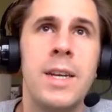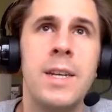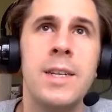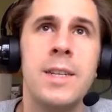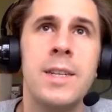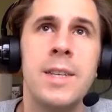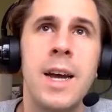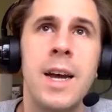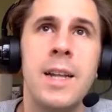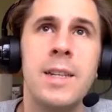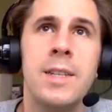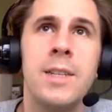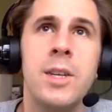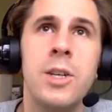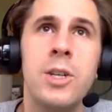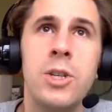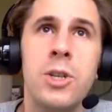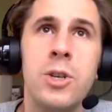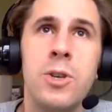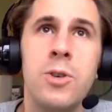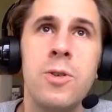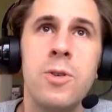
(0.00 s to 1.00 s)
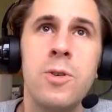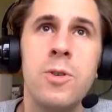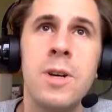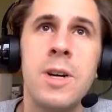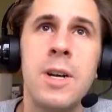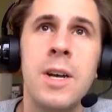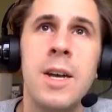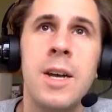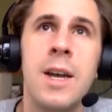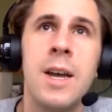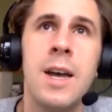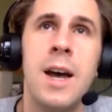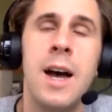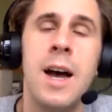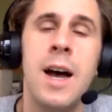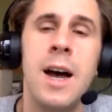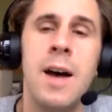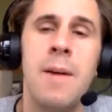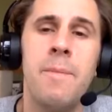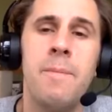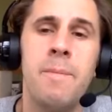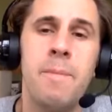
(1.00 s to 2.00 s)
decides to do.
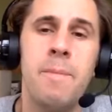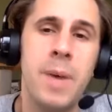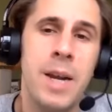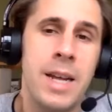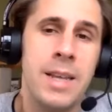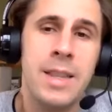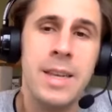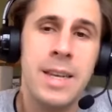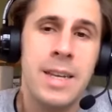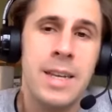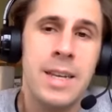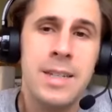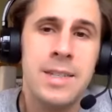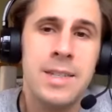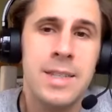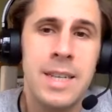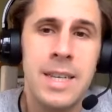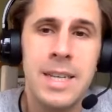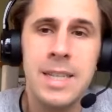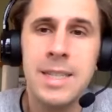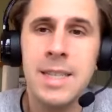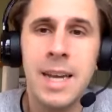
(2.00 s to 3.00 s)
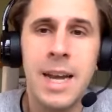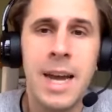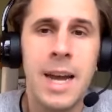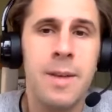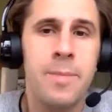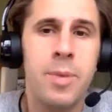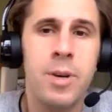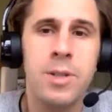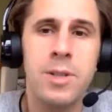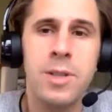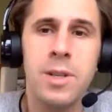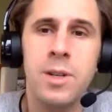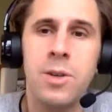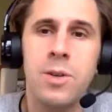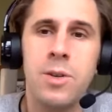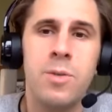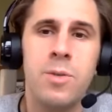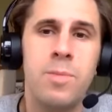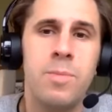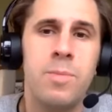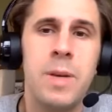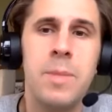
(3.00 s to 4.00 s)
But I think he's the kind of person who